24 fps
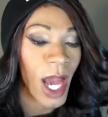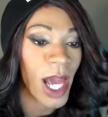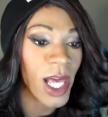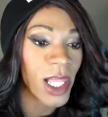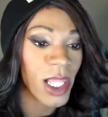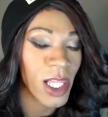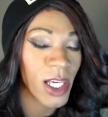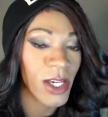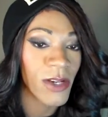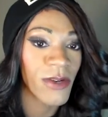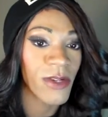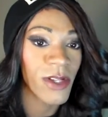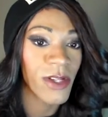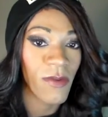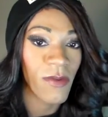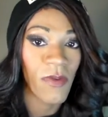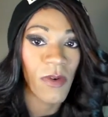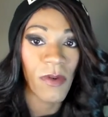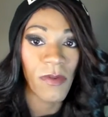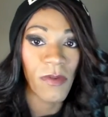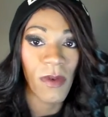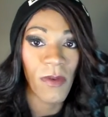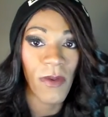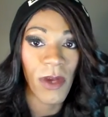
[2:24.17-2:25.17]
I literally
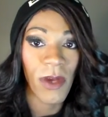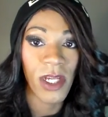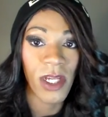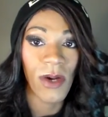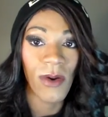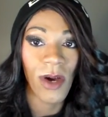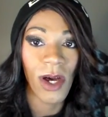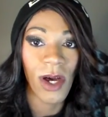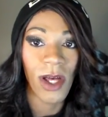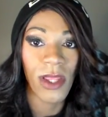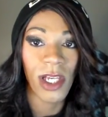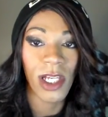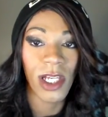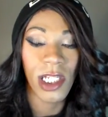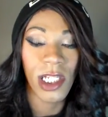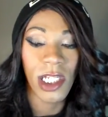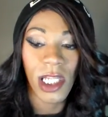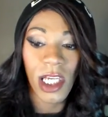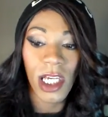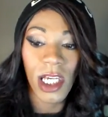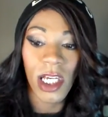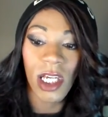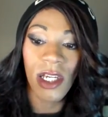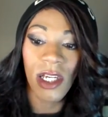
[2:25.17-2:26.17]
filmed a video on this,
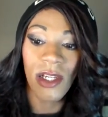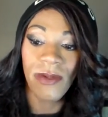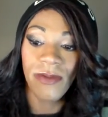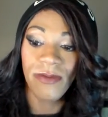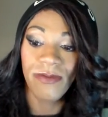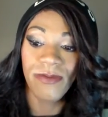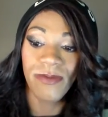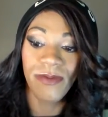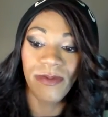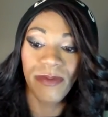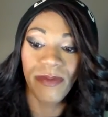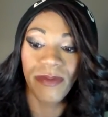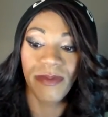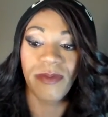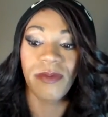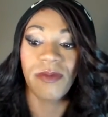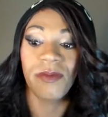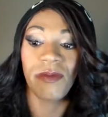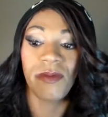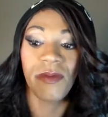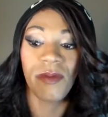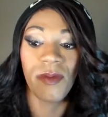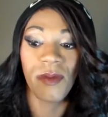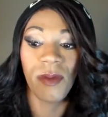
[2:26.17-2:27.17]
the
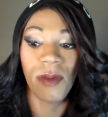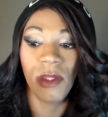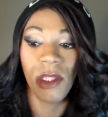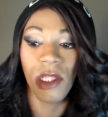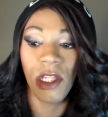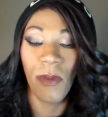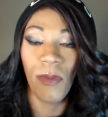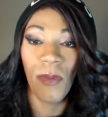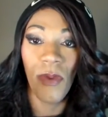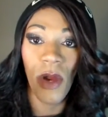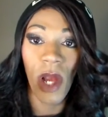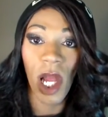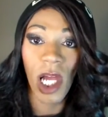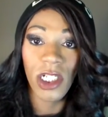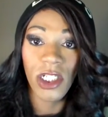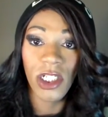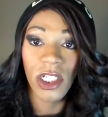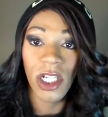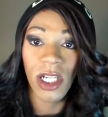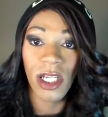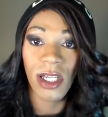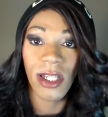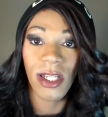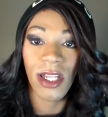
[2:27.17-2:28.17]

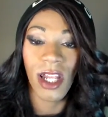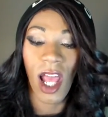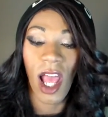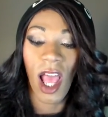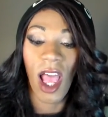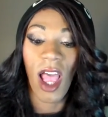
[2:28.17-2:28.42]
depression